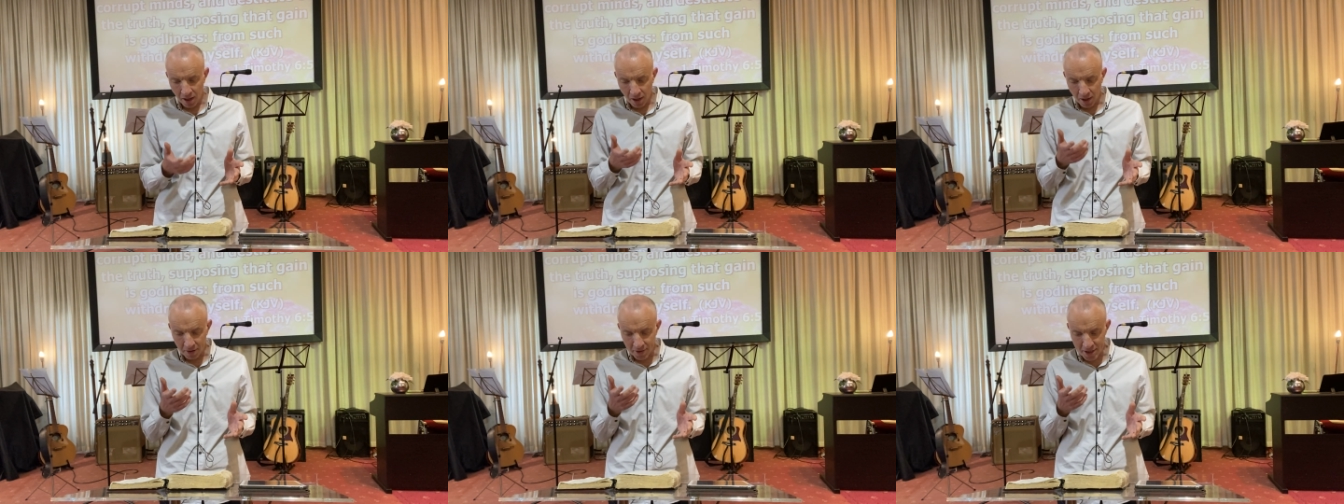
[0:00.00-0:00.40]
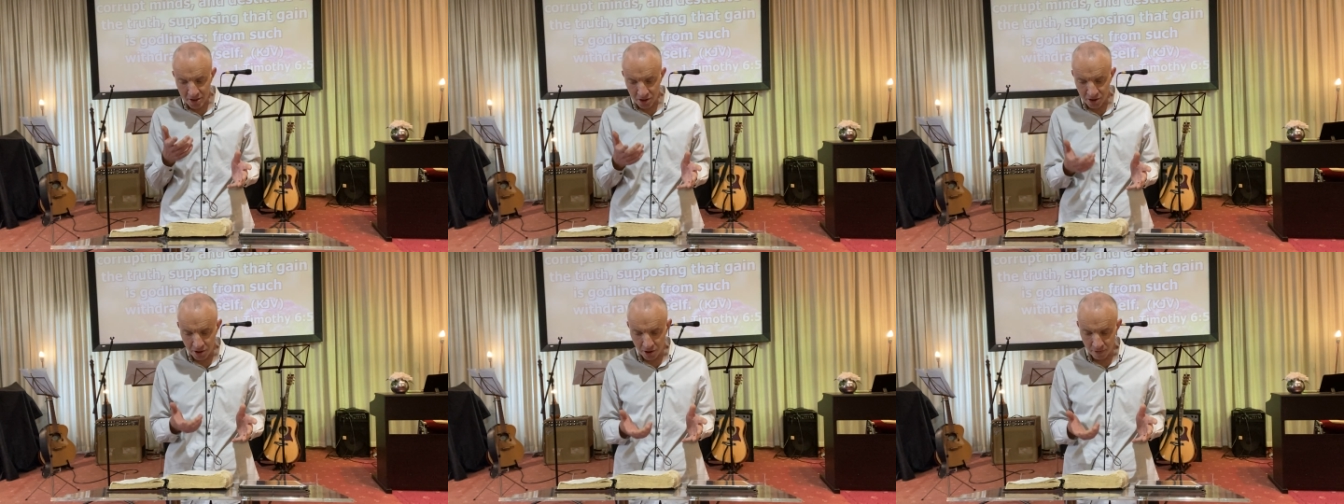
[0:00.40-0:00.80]
and
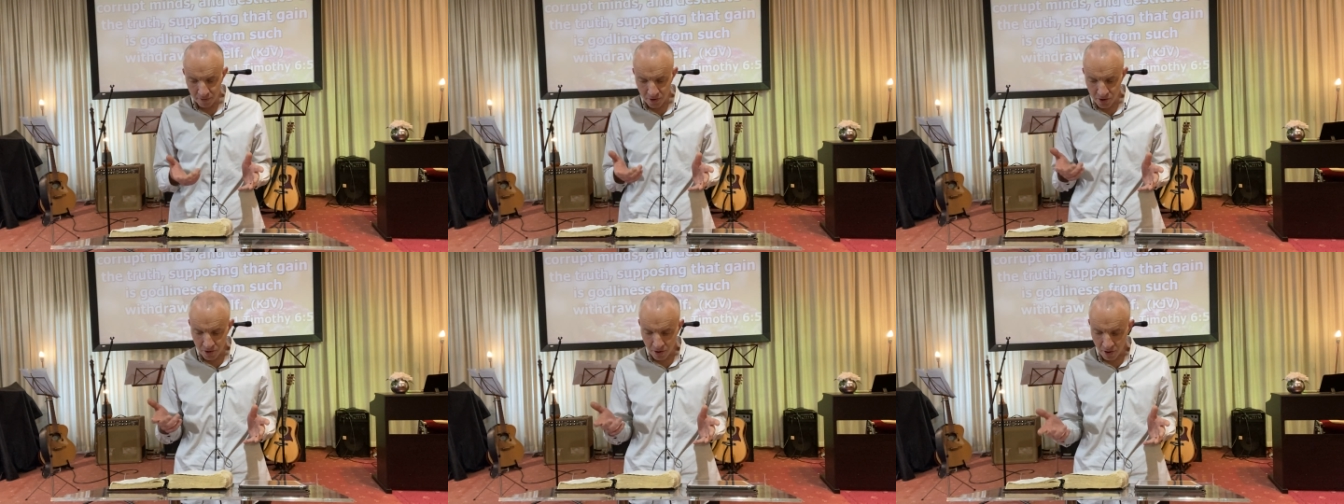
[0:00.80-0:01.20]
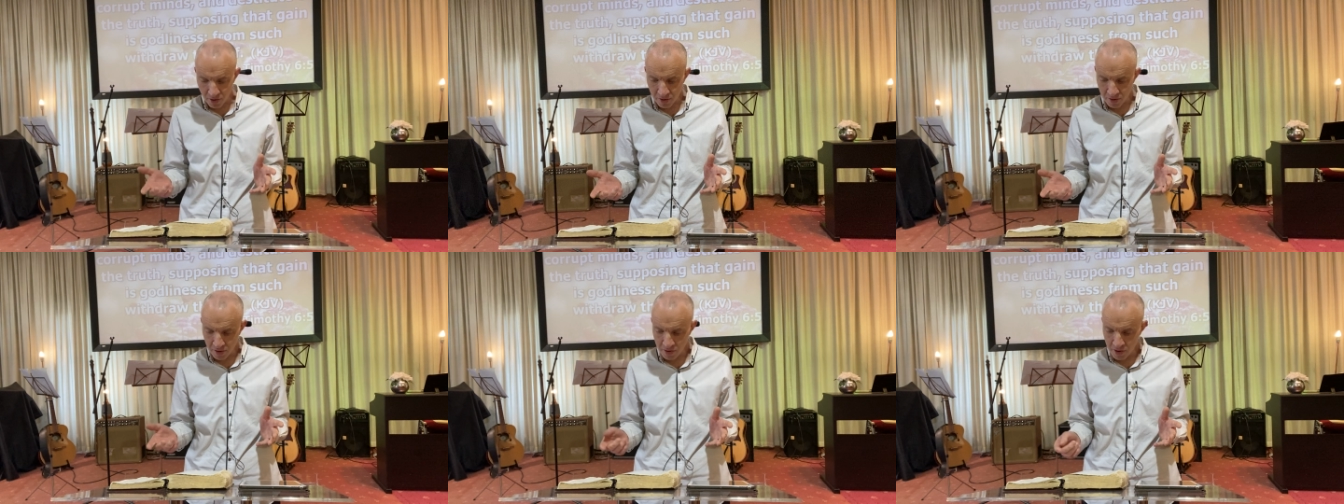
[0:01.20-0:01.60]
destitute of the
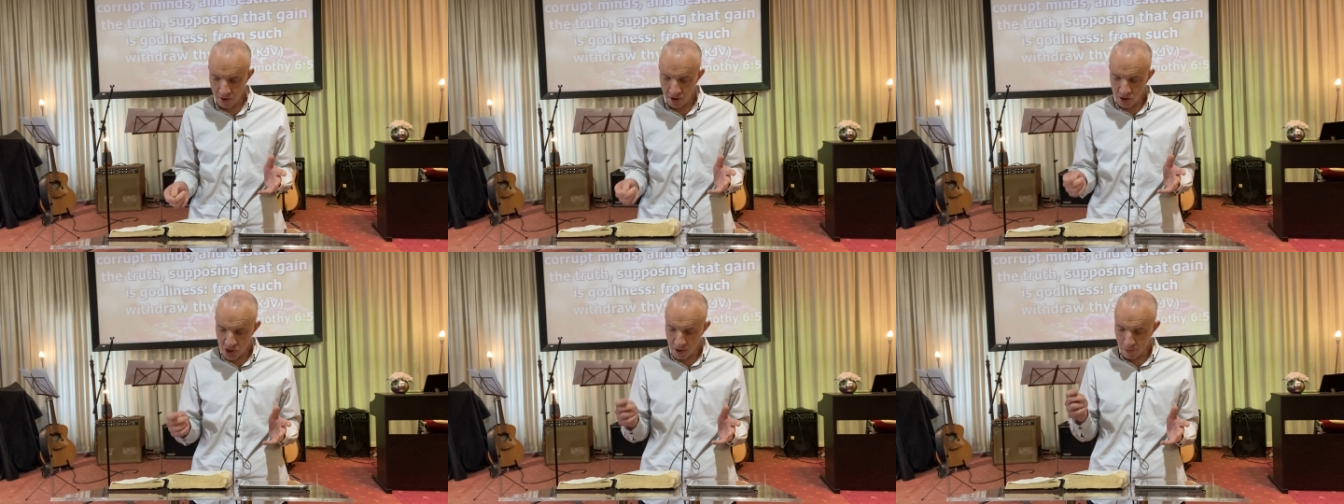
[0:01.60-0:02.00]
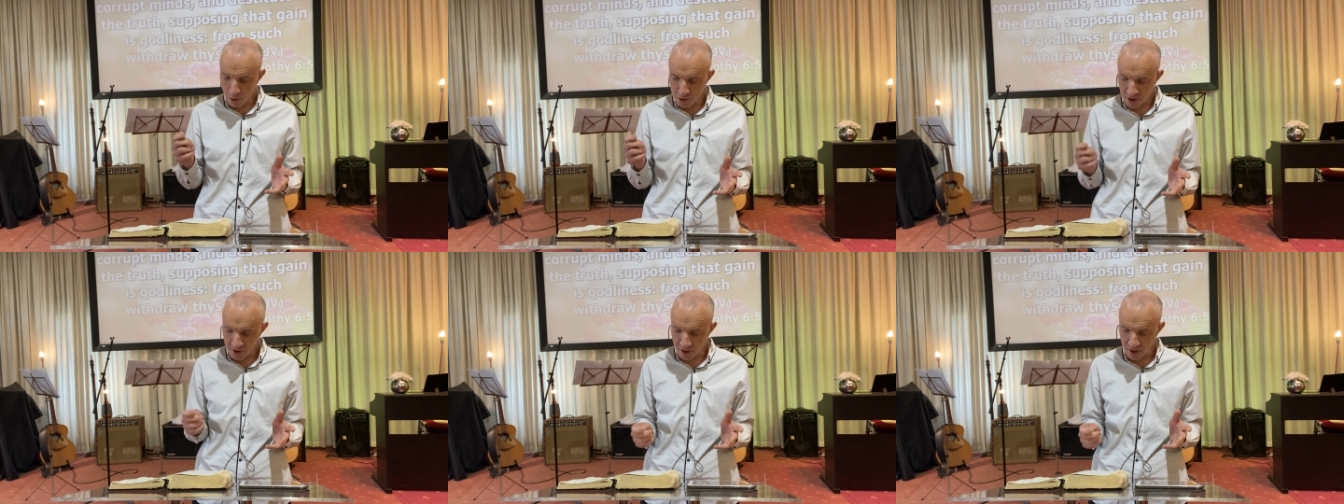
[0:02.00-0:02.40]
truth,
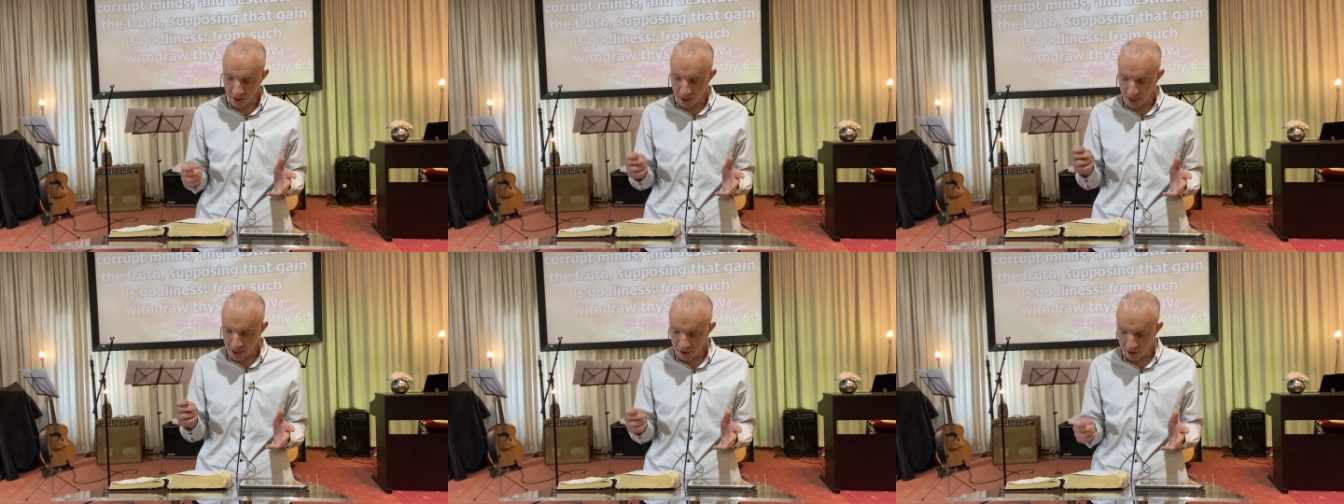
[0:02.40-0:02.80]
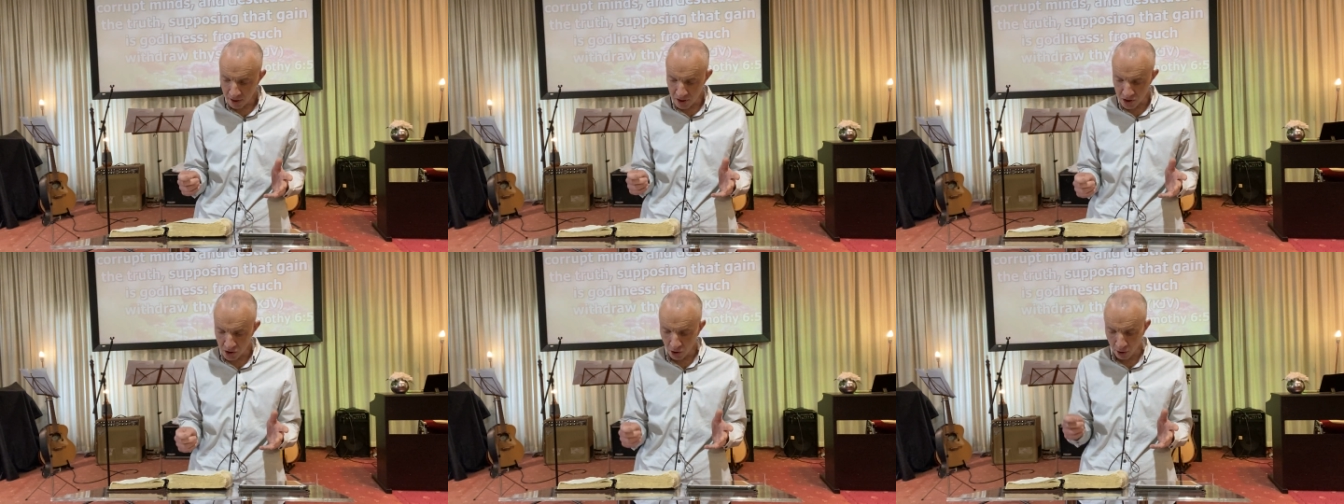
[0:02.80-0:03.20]
supposing that gain
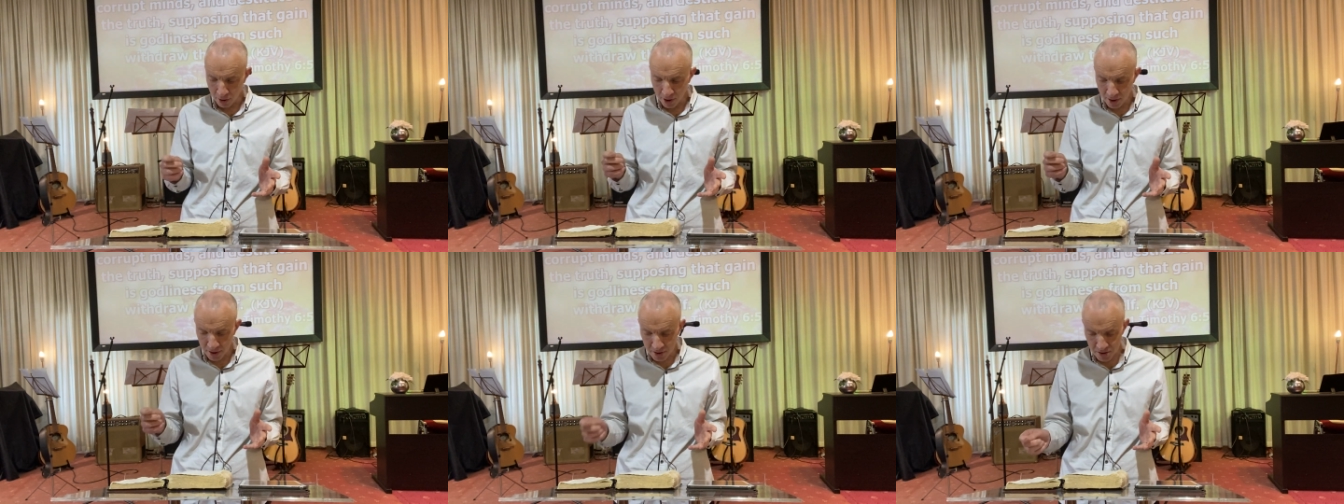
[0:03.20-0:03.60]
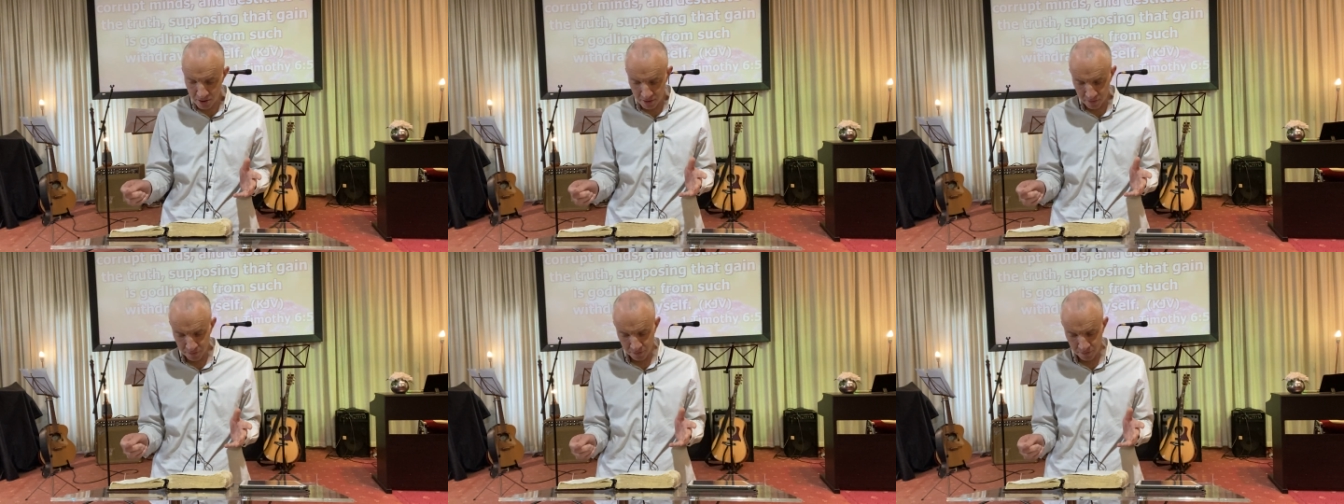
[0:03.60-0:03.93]
is godliness,